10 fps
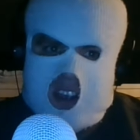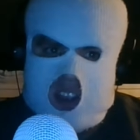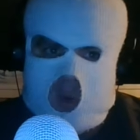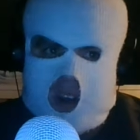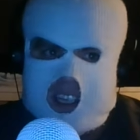
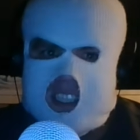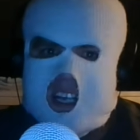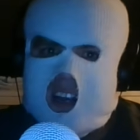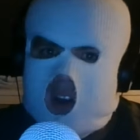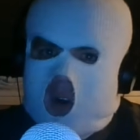You want to
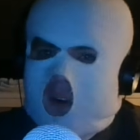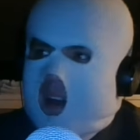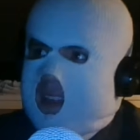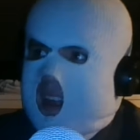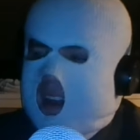set a goal
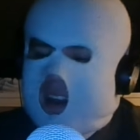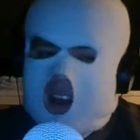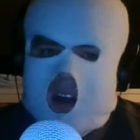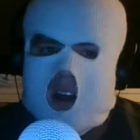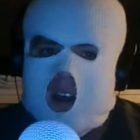and then
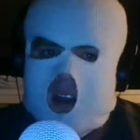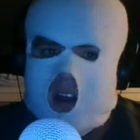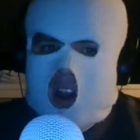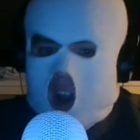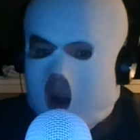
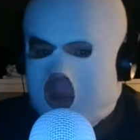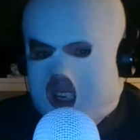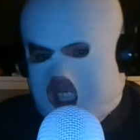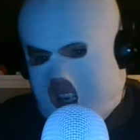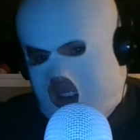
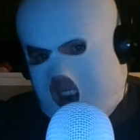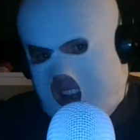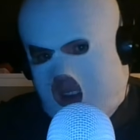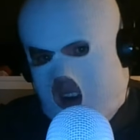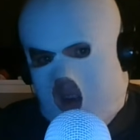accomplish it, right?
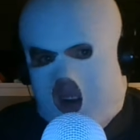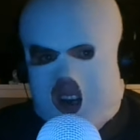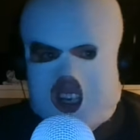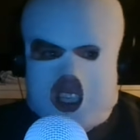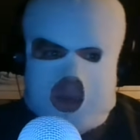You don't want
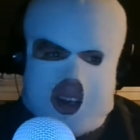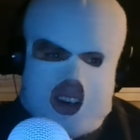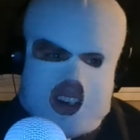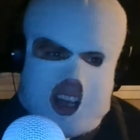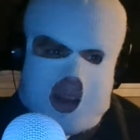to just spend
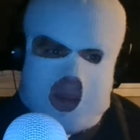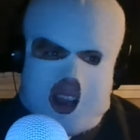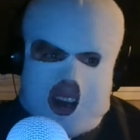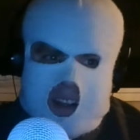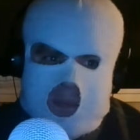your time
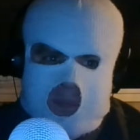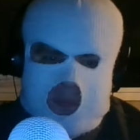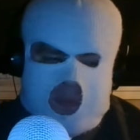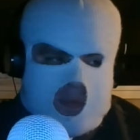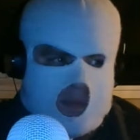kind of
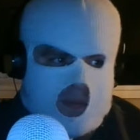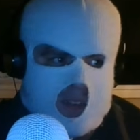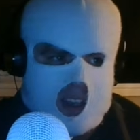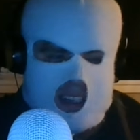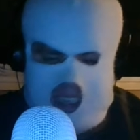
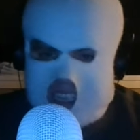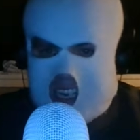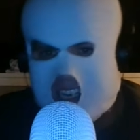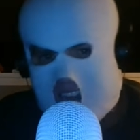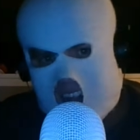
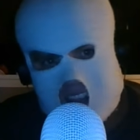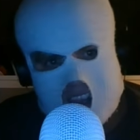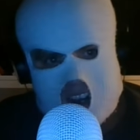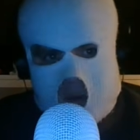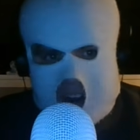
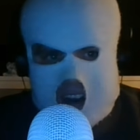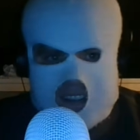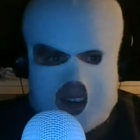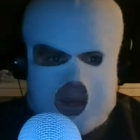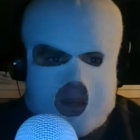dilly-dallying or whatever.